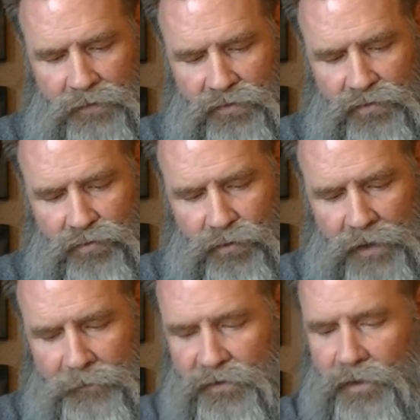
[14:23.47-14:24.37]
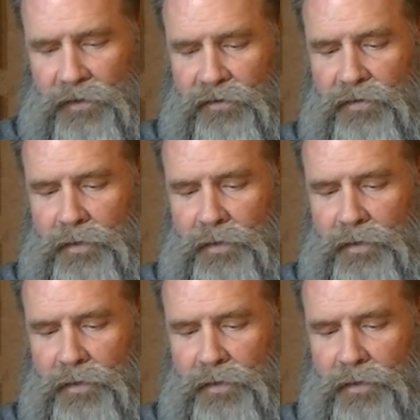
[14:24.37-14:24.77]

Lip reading: a drop so I can smell